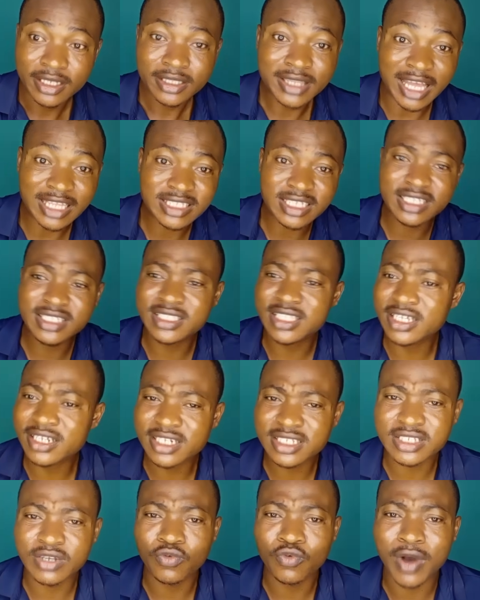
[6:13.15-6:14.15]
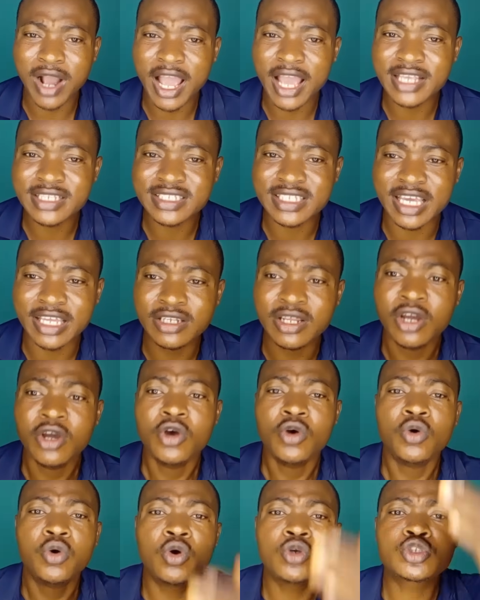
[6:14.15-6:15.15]
That is the reason why I said,
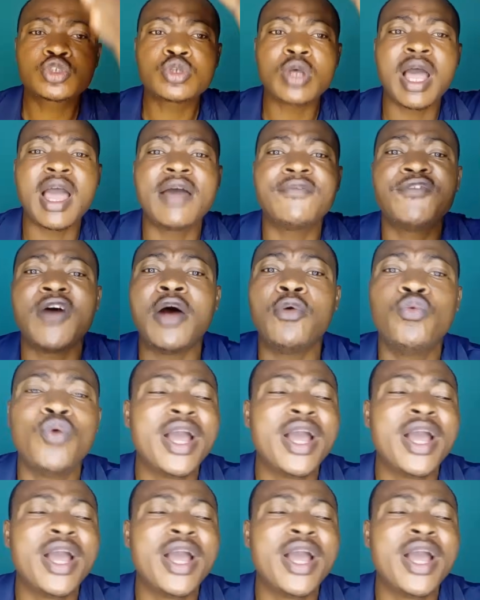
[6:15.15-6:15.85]
whosoever